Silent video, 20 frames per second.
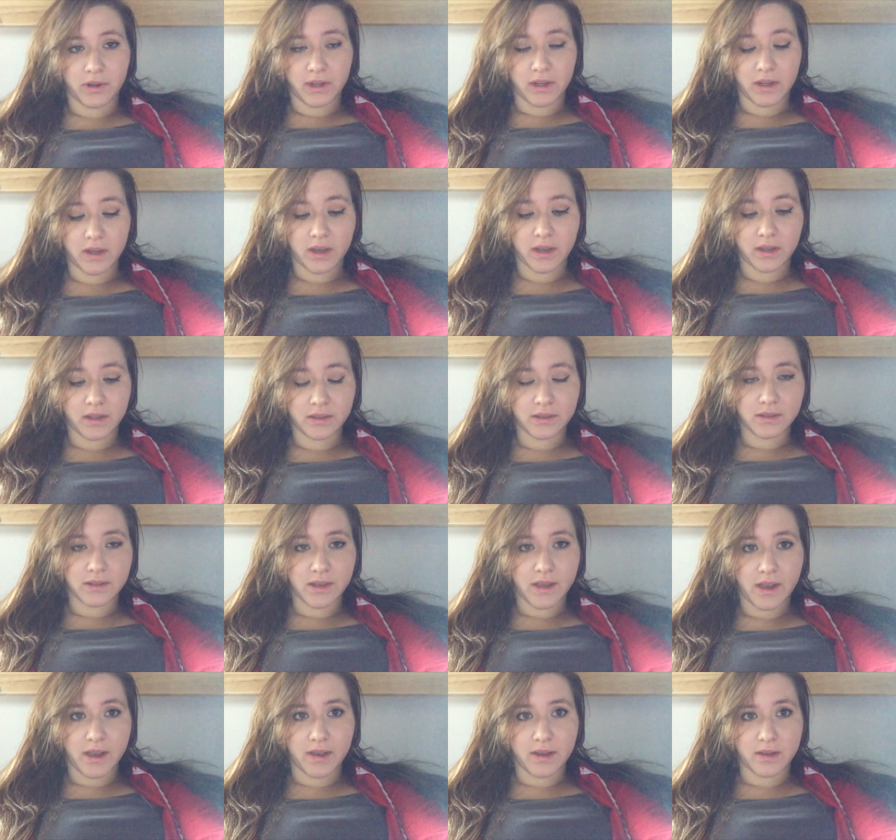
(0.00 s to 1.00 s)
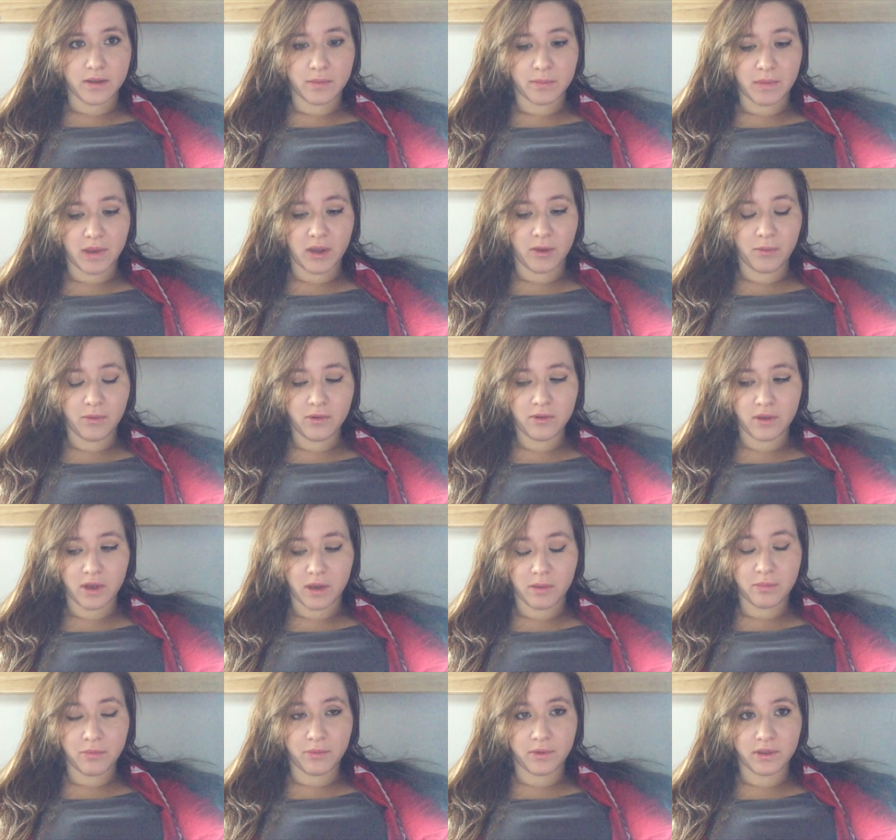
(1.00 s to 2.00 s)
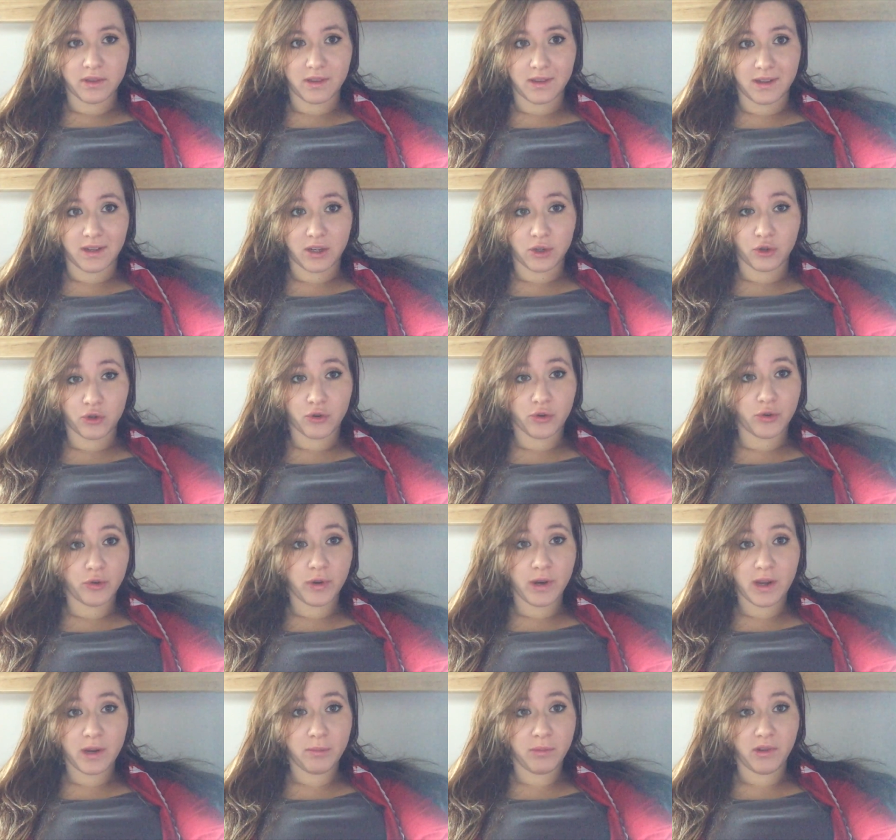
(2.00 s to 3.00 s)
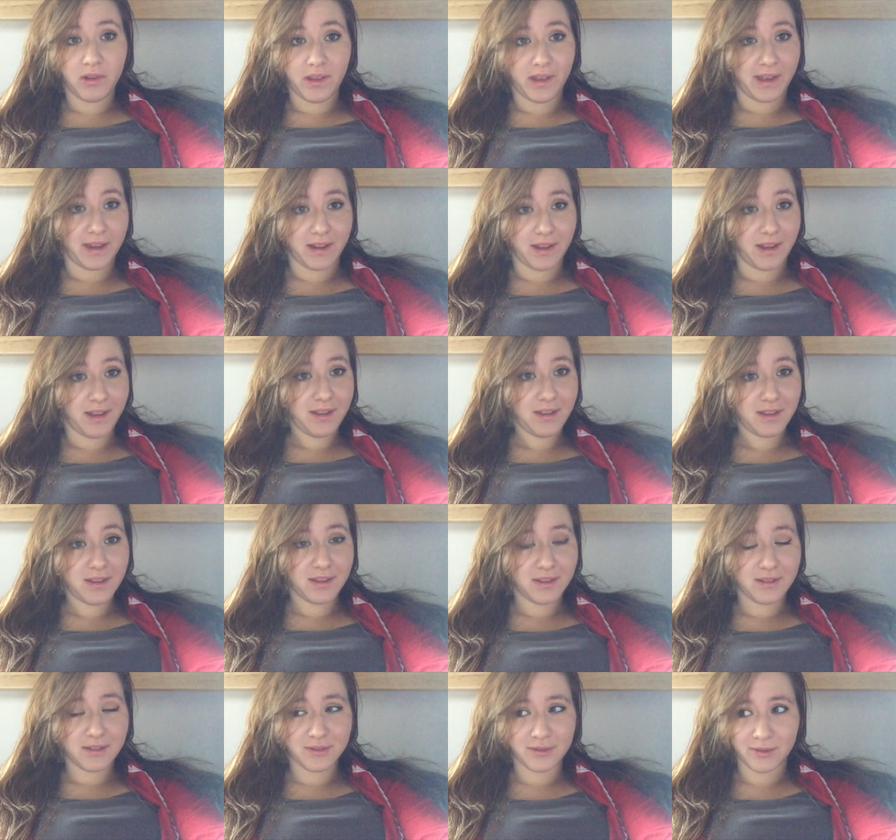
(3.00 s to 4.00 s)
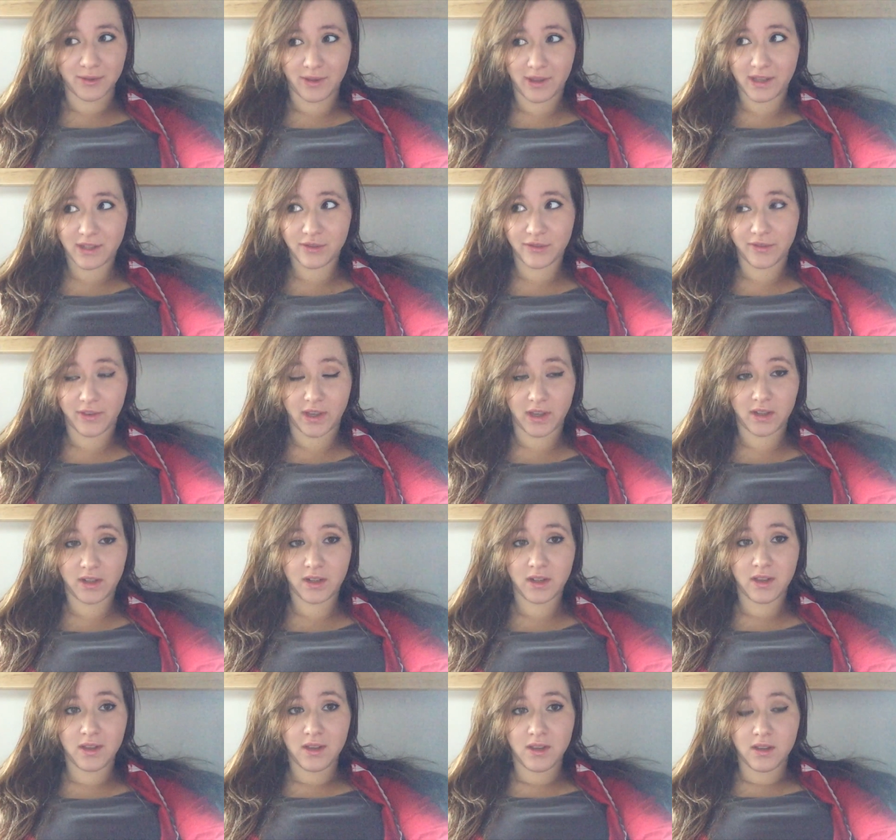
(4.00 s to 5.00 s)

Morning guys, um, I woke up with an incredible headache, so that's fun.